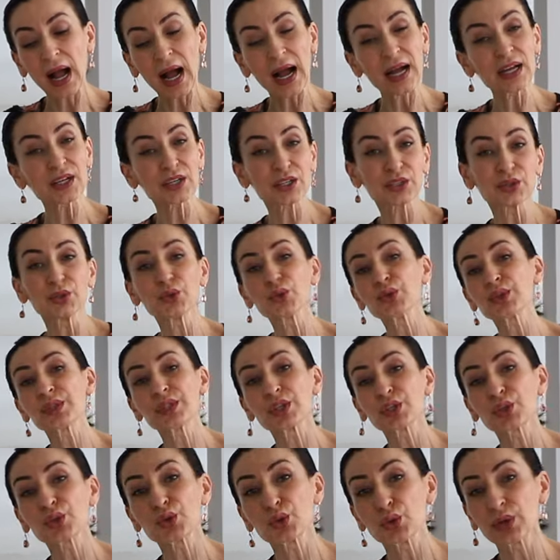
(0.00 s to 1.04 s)
I reduced
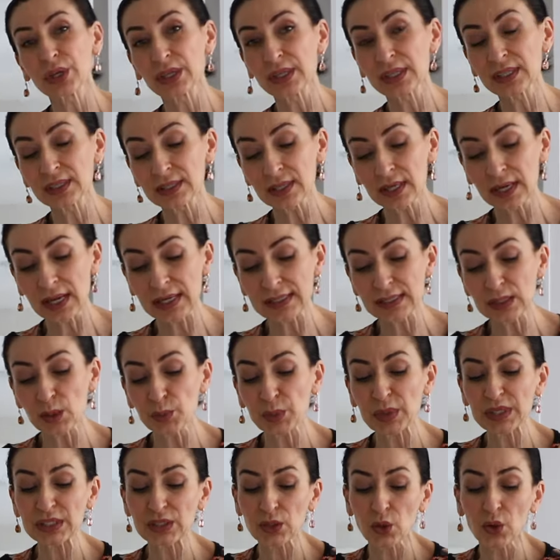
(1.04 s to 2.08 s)
the sugar in the
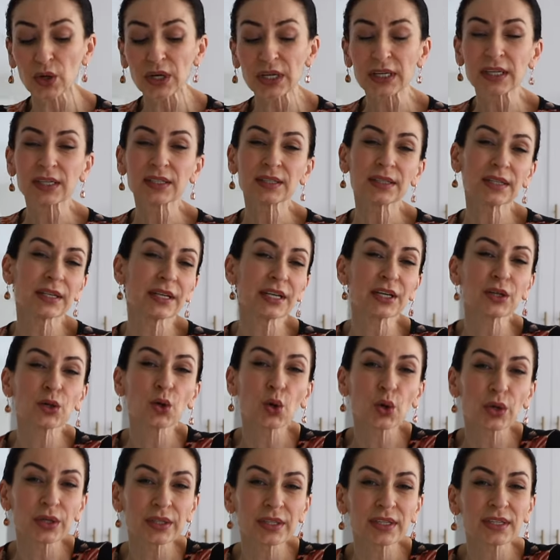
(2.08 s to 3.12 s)
recipe, so
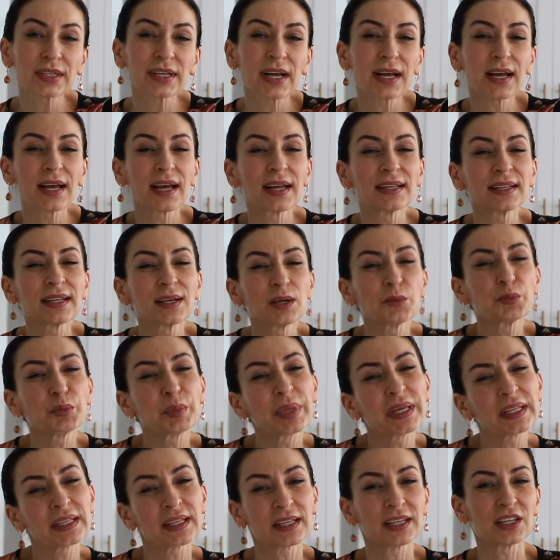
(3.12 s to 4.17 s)
3/4 and a
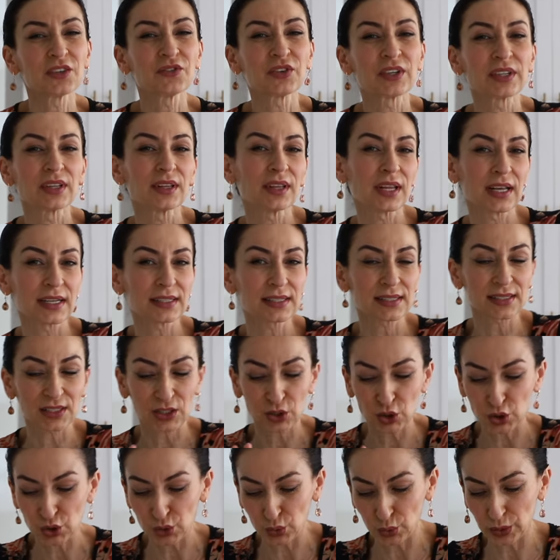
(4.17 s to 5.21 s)
bit even less
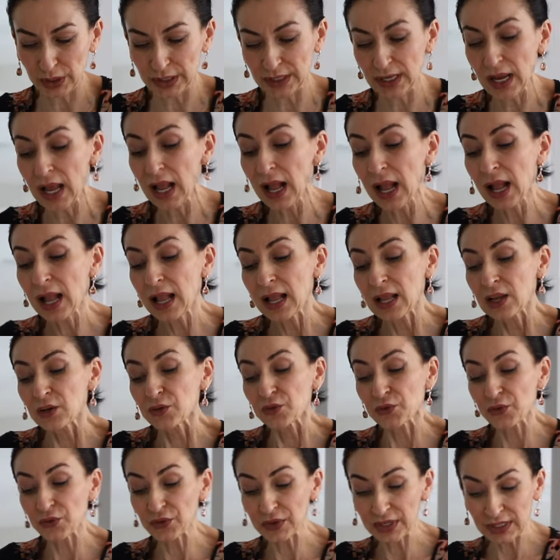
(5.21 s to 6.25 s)
sugar.
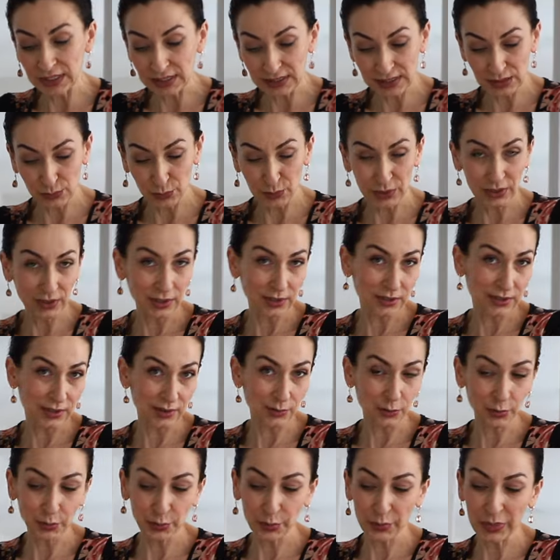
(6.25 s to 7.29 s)
First we're
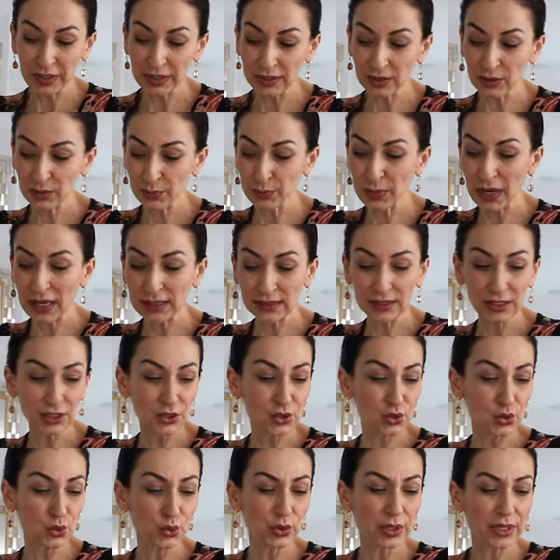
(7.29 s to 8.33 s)
gonna beat butter
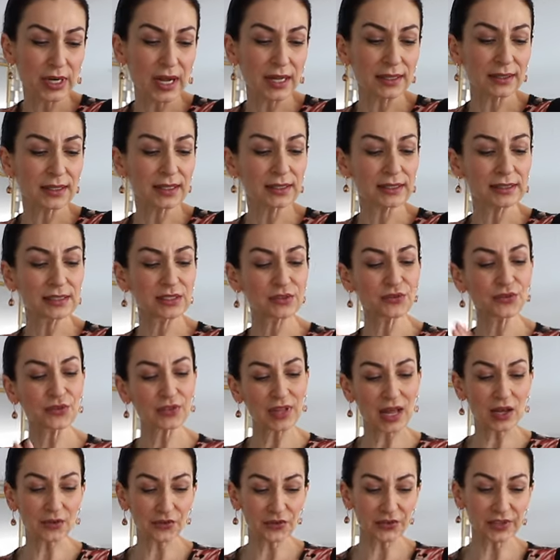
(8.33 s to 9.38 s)
sugar until it's
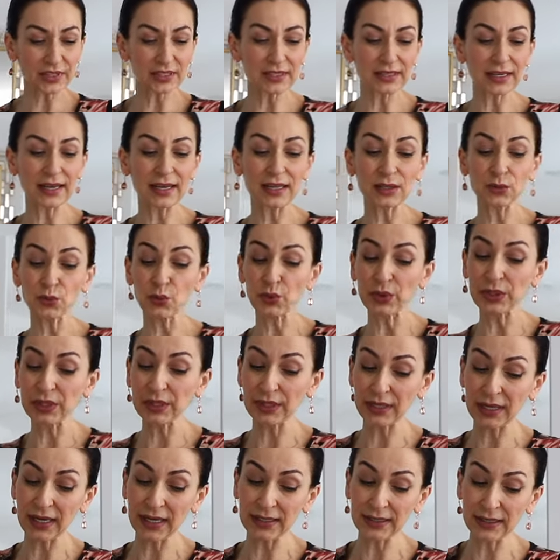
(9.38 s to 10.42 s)
fluffy, then
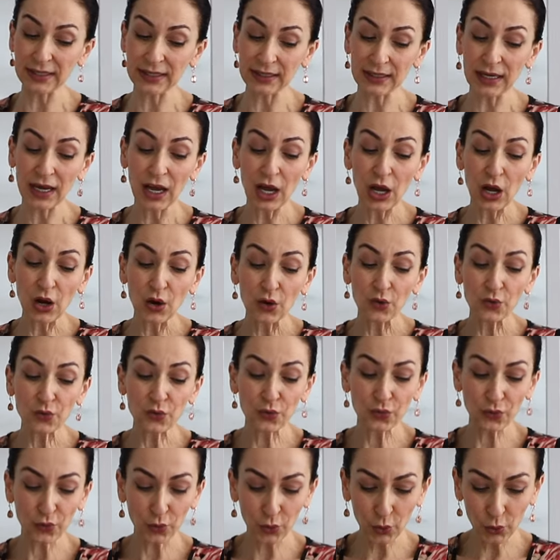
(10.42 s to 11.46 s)
we're adding
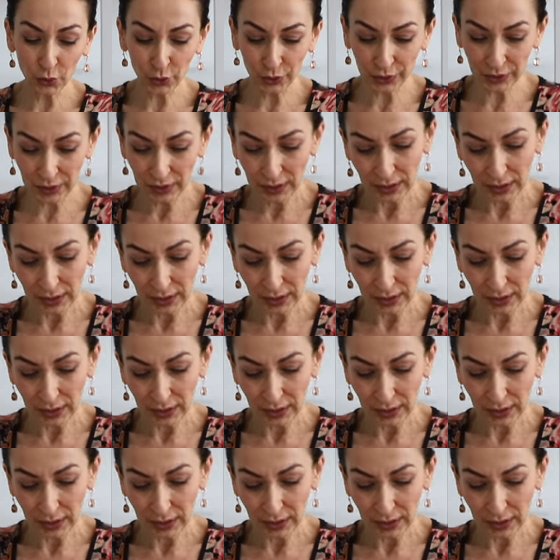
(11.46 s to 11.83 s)
4